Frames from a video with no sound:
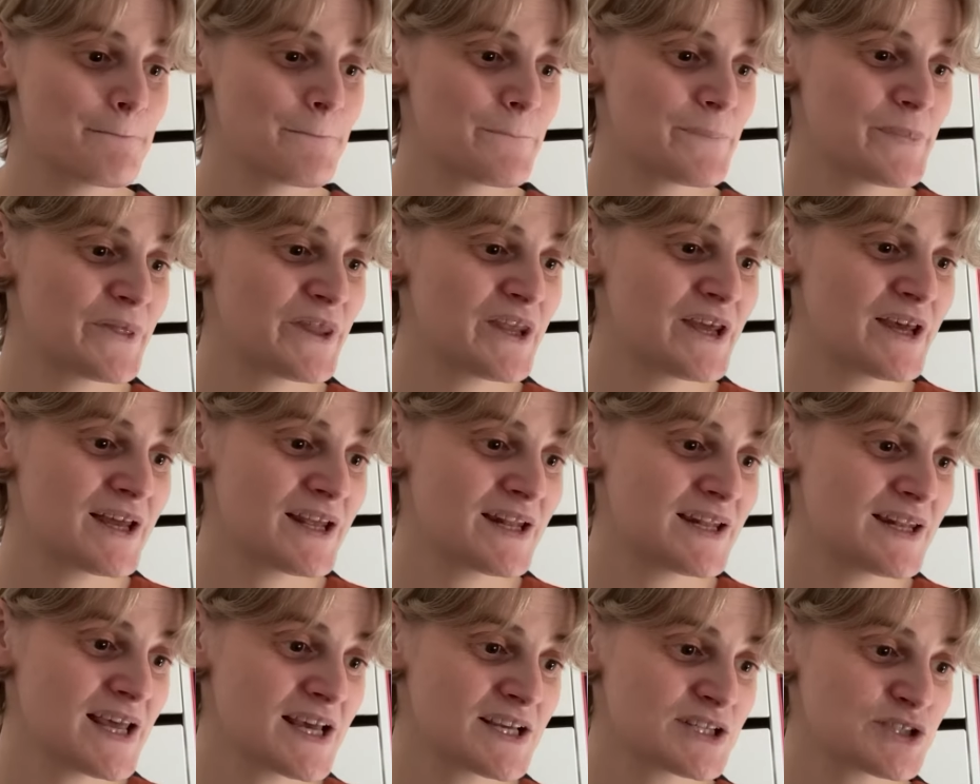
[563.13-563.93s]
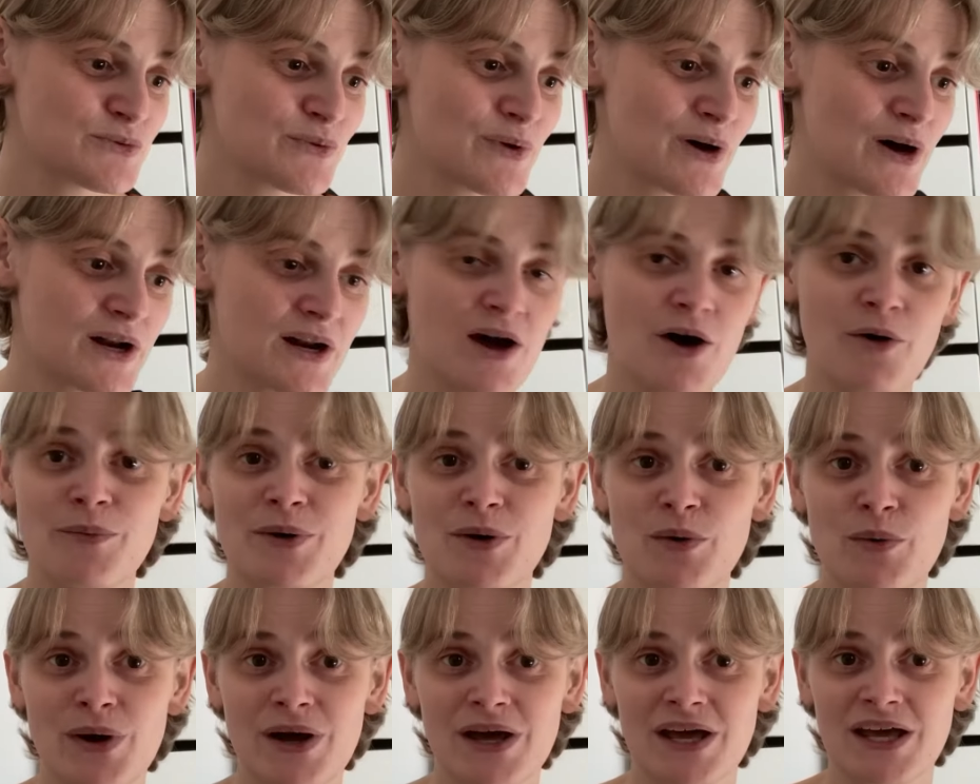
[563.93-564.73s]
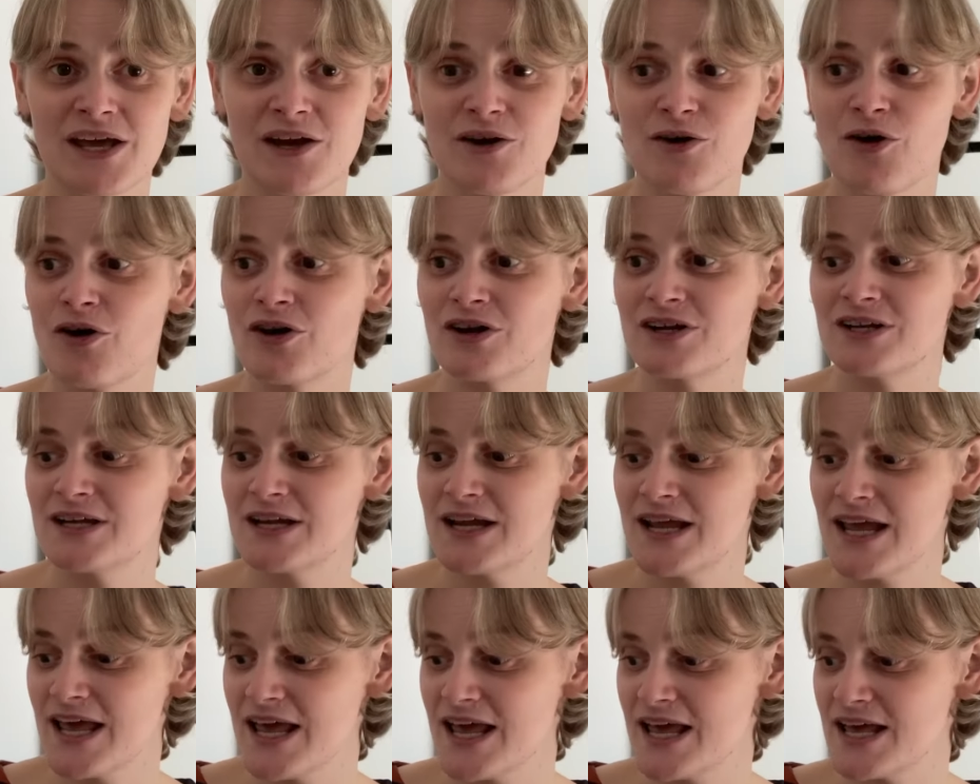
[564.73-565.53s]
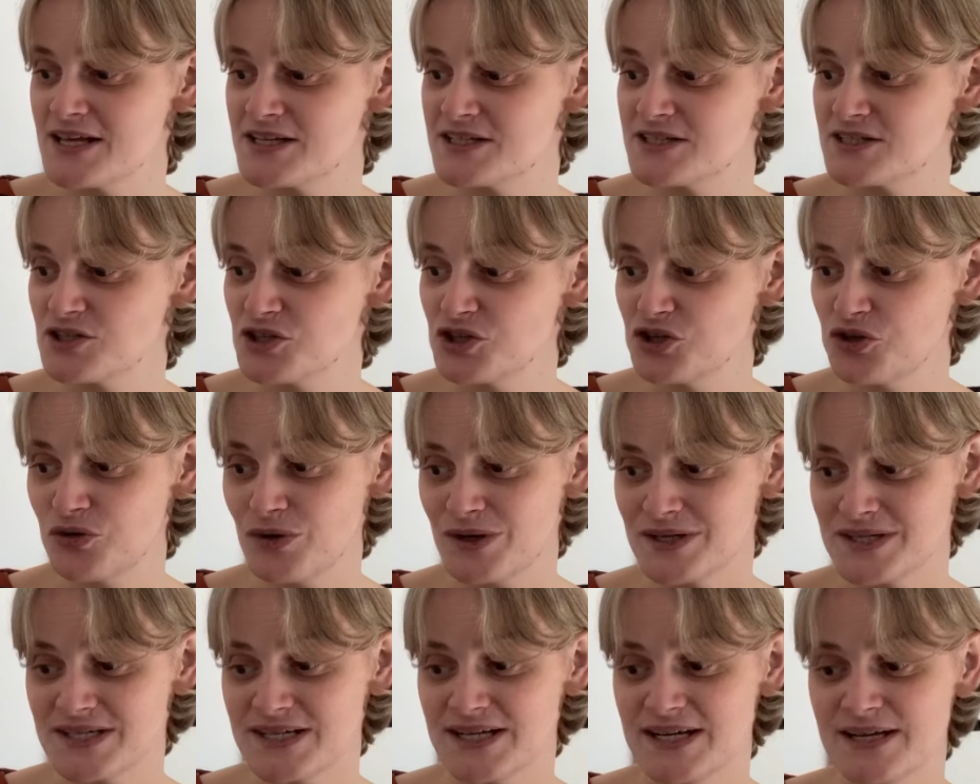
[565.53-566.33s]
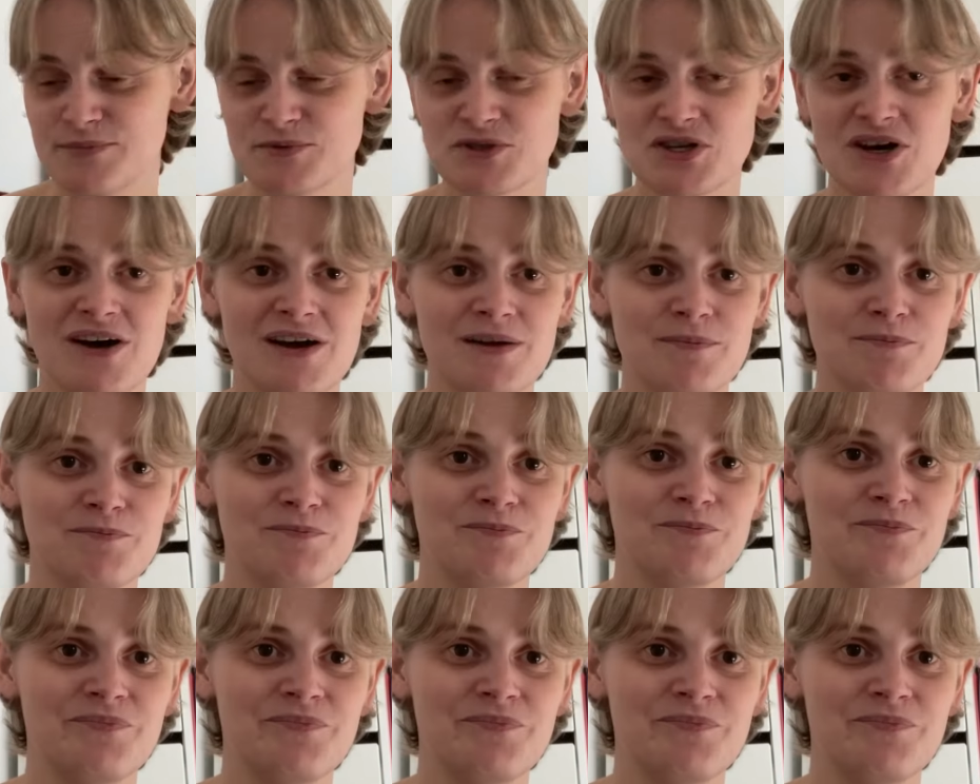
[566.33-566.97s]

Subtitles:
the next one I'll be working on is QS Sleep Time.